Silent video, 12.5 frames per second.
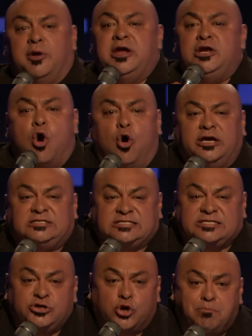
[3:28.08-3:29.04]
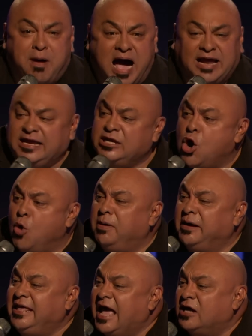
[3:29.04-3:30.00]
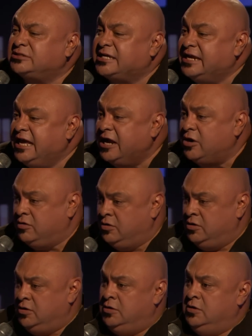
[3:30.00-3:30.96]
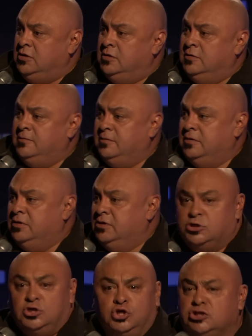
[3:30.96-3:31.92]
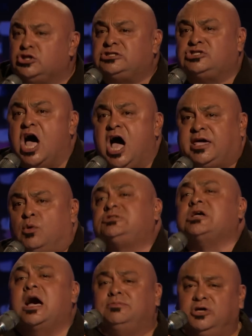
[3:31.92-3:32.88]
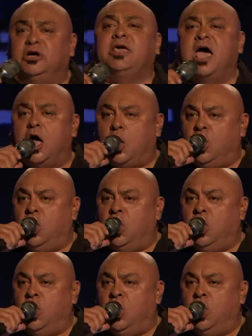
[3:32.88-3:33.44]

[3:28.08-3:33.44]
hearing noises in your body nobody else can hear. You're just talking, what's up, dude? Yeah.